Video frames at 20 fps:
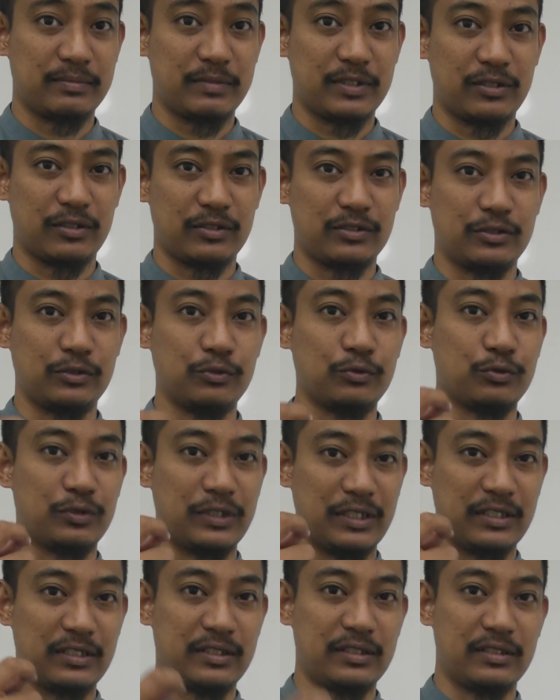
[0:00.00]
because you
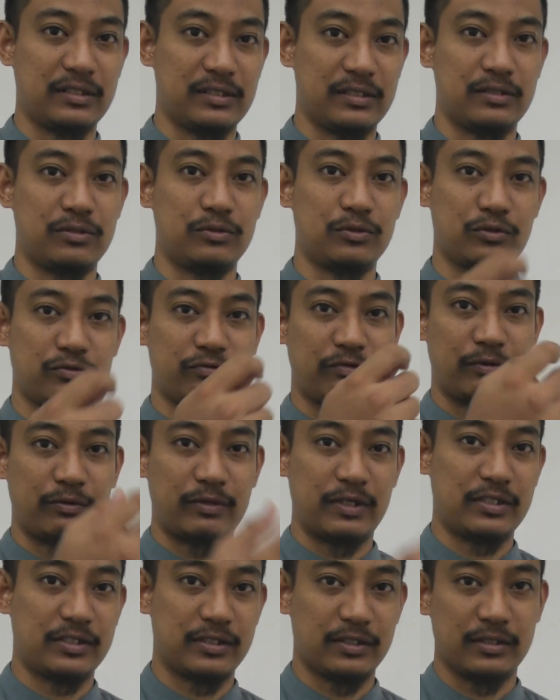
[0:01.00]
really need this
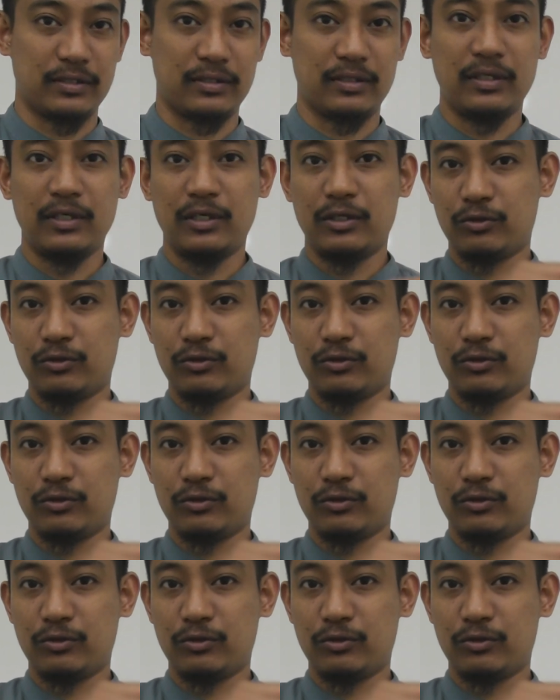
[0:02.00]
foundation